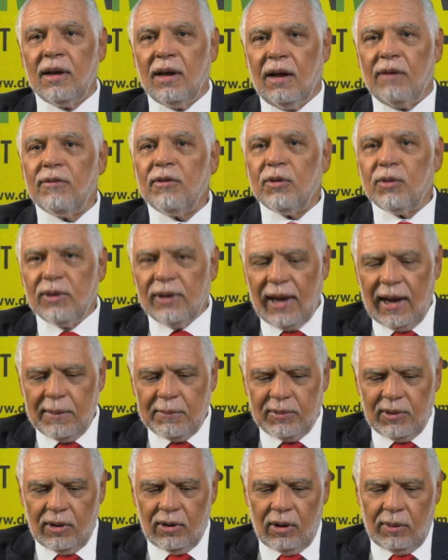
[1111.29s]
a few
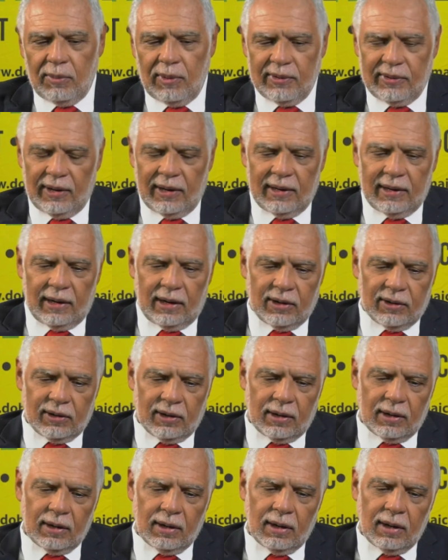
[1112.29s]
times in her
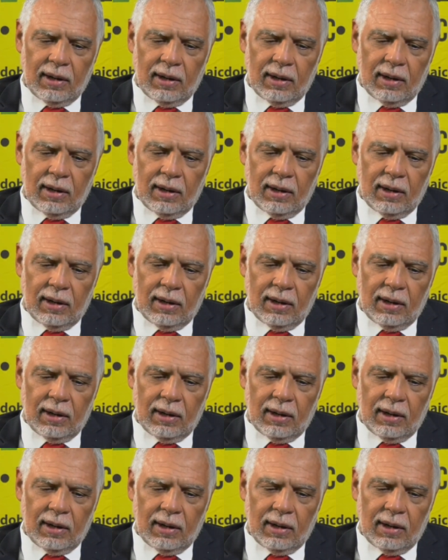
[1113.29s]
presentation.